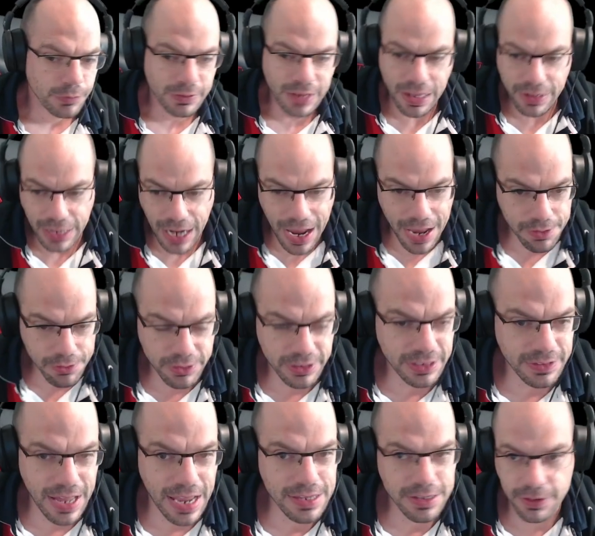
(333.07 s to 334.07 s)
Now, the irony,
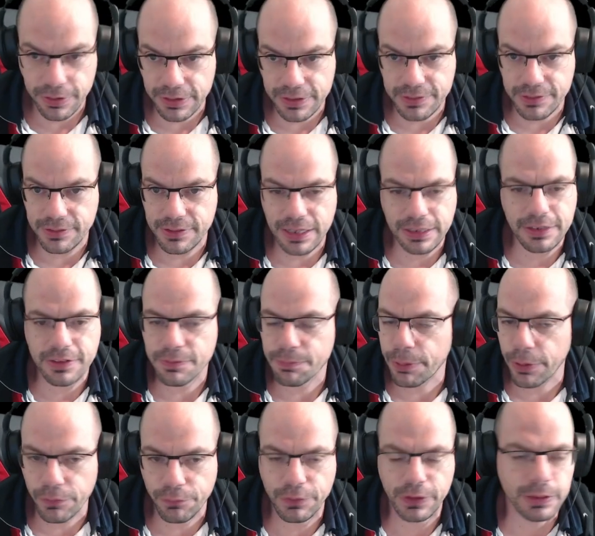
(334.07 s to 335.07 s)
Daniel, is that it's
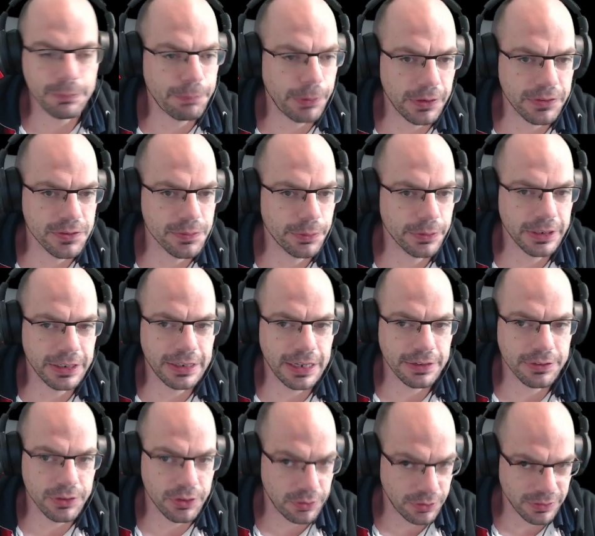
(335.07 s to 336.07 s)
perfectly possible that I
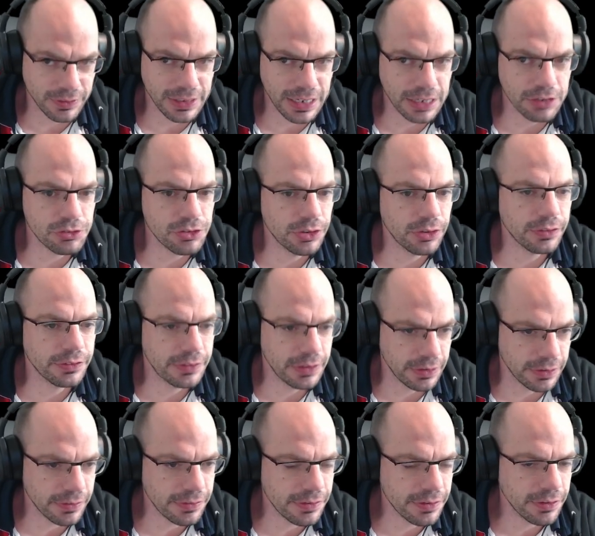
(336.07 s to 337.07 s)
turn on the engine on
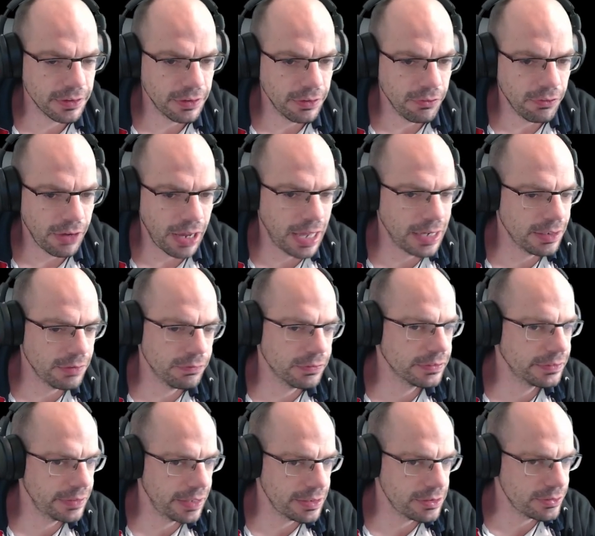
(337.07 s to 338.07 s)
this, and it will
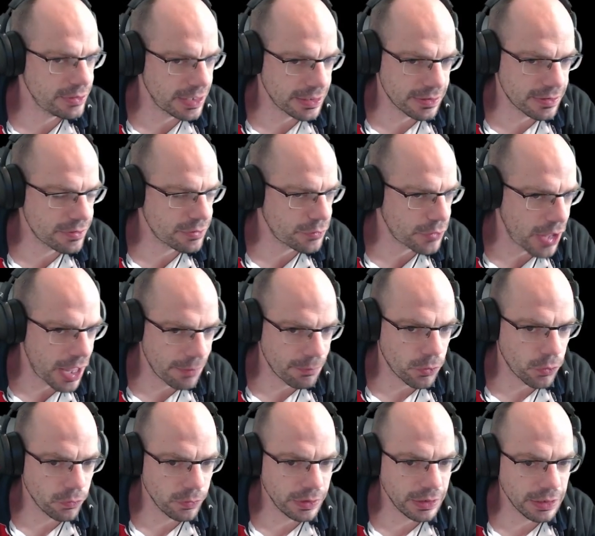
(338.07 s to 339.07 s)
tell you that it's far
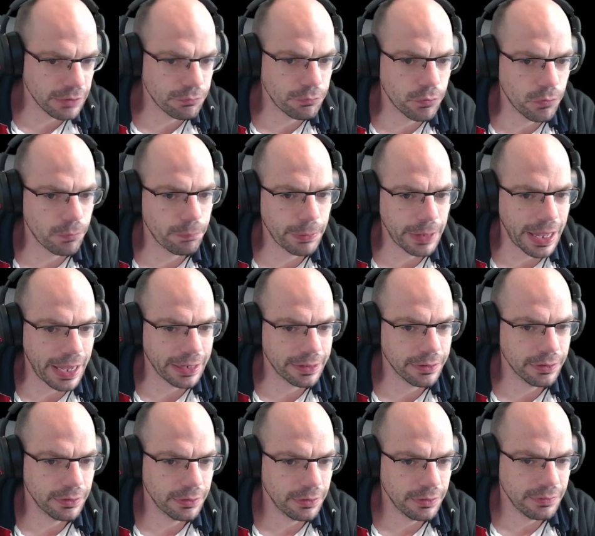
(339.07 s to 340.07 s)
more winning for black
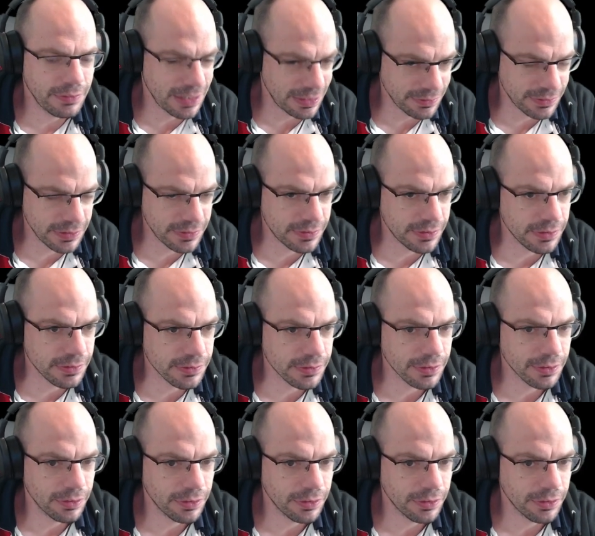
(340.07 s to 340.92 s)
than this is.